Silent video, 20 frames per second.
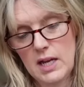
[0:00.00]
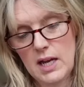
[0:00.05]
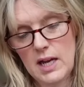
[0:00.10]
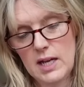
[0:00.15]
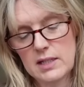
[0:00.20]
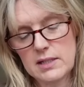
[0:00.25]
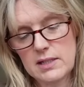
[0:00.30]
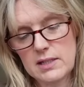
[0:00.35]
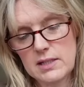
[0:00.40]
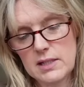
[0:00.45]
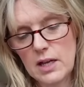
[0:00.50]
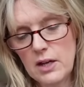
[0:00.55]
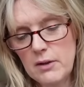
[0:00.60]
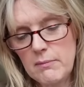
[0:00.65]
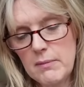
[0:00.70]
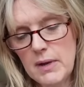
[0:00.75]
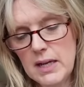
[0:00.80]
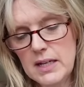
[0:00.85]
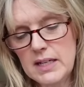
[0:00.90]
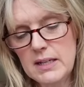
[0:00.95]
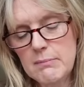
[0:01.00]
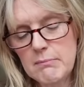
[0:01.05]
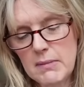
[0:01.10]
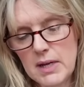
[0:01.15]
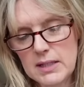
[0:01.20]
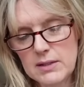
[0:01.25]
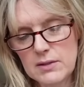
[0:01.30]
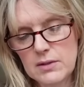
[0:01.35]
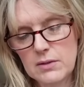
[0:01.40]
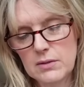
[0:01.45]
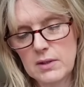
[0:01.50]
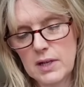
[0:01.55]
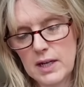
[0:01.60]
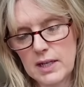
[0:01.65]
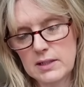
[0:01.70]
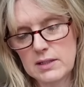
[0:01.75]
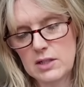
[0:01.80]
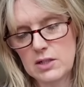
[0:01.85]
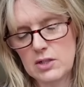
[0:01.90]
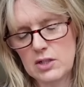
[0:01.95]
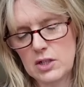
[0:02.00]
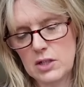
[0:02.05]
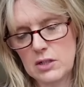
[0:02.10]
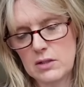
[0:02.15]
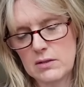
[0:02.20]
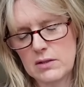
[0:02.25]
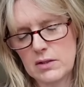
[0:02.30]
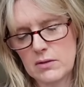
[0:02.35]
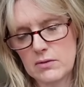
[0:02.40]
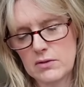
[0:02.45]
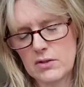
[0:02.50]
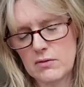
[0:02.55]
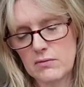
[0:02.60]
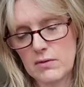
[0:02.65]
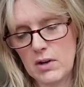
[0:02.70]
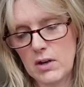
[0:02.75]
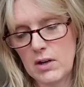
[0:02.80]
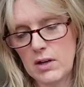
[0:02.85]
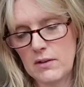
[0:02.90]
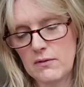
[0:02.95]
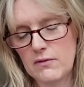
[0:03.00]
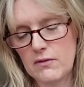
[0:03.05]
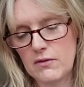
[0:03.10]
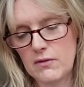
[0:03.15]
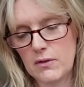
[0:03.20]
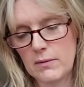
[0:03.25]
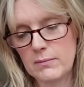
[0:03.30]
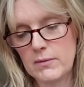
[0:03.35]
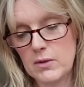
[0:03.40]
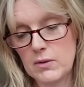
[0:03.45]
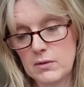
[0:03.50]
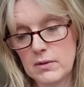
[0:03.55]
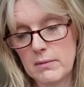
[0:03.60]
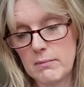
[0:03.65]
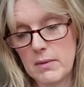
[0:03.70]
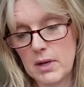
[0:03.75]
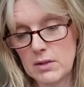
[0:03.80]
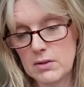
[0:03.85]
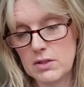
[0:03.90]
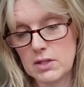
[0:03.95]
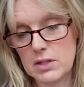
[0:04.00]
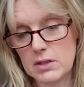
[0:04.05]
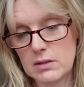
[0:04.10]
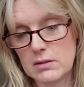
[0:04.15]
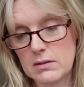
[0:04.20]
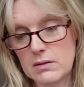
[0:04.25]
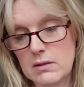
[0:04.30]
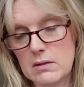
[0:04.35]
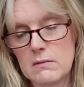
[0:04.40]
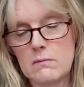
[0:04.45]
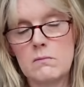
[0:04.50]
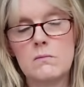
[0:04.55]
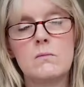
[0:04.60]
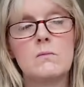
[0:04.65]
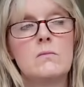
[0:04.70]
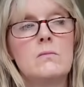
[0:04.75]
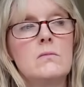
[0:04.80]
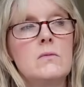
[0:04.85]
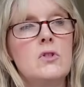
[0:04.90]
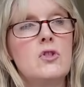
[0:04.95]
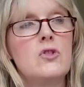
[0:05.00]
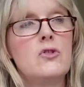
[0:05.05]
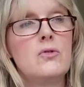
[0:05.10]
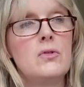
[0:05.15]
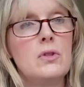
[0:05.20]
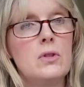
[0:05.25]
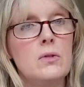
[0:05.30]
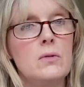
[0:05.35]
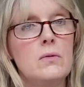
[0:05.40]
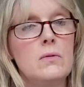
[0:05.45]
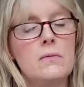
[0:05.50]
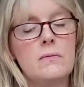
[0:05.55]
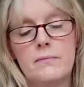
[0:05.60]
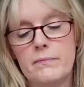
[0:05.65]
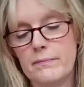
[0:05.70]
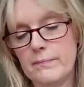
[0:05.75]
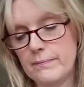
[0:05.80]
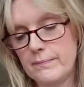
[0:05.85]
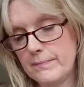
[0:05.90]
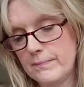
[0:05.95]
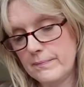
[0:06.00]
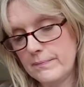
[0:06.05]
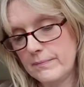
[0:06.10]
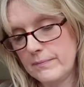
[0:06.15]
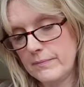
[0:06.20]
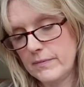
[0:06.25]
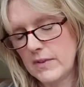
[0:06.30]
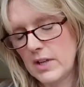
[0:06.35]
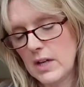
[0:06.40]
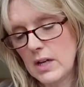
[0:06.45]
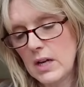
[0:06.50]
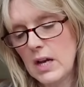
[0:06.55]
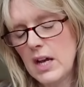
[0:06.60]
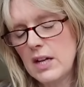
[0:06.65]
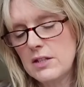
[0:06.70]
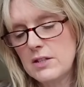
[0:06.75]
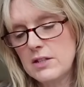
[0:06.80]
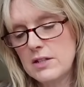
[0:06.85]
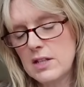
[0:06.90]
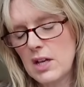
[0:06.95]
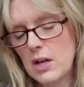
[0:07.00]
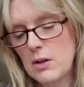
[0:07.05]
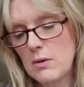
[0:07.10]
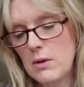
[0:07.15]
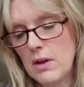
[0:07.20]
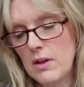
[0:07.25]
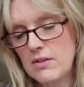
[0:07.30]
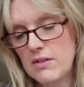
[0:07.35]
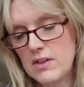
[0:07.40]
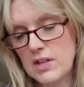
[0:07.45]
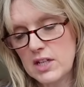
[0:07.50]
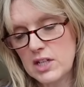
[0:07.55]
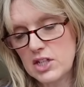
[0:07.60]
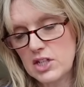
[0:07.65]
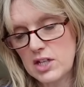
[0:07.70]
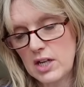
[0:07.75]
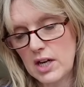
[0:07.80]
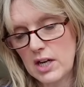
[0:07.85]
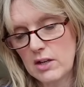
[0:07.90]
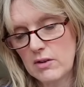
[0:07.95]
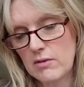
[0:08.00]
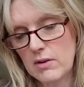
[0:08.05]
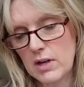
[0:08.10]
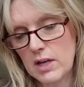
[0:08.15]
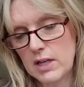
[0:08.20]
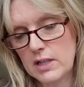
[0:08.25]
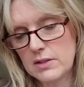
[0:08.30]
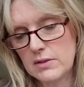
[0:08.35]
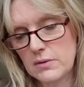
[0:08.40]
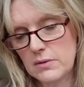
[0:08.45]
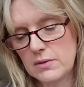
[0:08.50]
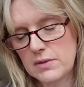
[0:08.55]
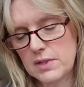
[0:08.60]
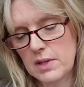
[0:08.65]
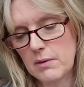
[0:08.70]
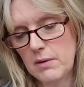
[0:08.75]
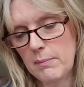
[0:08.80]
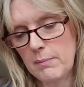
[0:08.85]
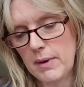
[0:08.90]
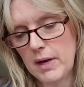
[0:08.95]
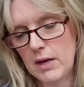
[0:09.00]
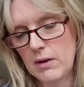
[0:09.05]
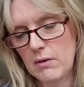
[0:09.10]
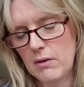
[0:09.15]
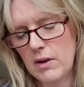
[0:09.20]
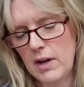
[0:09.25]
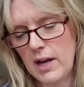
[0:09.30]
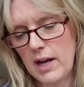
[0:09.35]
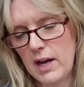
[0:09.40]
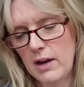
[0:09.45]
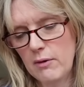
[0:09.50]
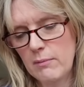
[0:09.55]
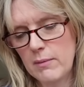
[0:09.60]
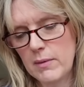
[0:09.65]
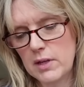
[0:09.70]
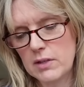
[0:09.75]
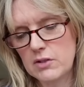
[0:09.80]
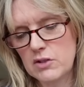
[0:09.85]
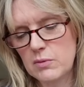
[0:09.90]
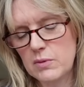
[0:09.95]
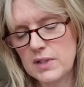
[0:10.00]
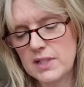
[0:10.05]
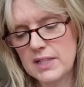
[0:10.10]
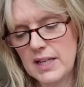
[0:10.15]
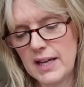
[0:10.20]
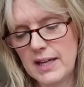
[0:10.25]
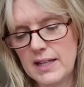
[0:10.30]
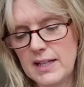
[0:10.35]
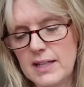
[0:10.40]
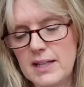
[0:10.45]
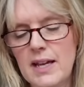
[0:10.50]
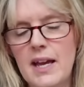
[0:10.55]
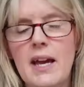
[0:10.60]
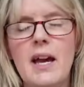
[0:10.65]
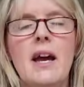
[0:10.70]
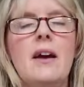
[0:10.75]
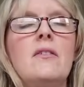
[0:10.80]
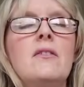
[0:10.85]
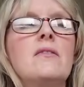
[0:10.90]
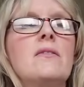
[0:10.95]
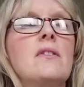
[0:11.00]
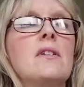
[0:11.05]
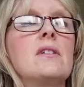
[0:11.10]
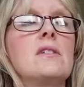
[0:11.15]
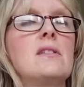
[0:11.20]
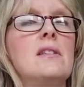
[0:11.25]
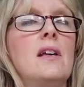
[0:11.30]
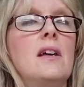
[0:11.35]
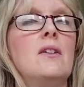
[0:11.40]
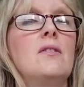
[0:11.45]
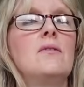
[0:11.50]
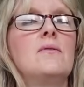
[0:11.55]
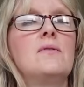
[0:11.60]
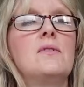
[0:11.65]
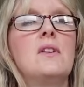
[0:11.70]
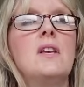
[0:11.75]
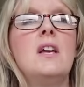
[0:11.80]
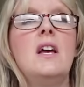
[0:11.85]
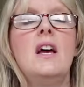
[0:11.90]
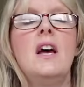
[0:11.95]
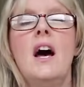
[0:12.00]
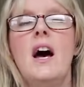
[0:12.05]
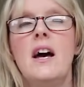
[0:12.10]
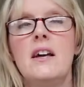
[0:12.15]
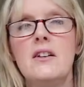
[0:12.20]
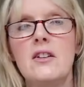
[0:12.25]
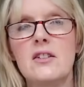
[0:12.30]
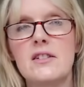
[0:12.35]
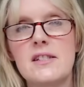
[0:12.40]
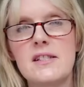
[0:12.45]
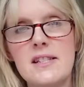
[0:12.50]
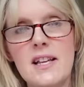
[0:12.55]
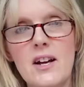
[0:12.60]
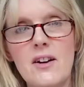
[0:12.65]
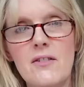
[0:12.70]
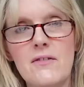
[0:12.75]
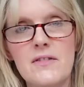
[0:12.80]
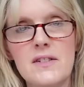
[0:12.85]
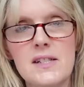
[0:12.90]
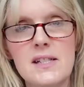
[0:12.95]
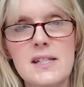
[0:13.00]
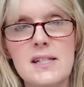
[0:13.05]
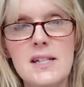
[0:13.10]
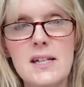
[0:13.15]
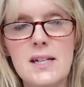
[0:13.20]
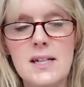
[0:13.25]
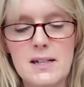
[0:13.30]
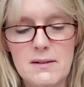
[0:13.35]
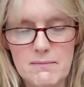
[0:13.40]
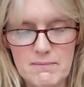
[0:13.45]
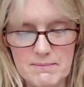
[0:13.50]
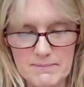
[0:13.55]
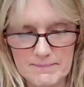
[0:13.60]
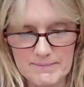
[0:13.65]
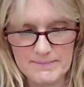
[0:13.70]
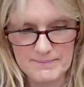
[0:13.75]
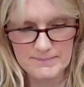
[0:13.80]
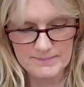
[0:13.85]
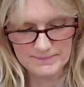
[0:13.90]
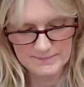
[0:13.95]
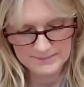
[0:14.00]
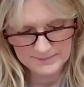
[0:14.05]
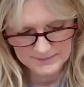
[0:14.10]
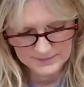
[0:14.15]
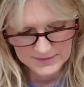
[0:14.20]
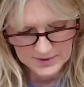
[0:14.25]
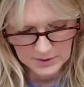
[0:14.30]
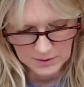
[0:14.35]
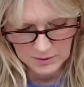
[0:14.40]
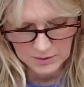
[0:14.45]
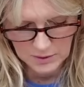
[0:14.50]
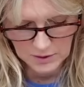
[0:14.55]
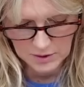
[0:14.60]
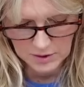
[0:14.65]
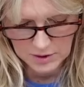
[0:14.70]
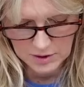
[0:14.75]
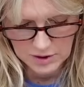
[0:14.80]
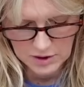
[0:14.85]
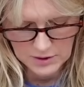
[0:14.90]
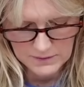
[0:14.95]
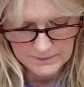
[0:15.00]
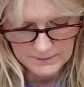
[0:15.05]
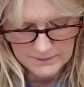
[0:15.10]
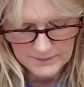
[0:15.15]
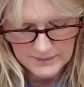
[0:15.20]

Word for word: As so many mental attitudes are derived from your emotions. True. So, this chakra is also about how much we take care of ourselves and our self esteem. Oh gosh.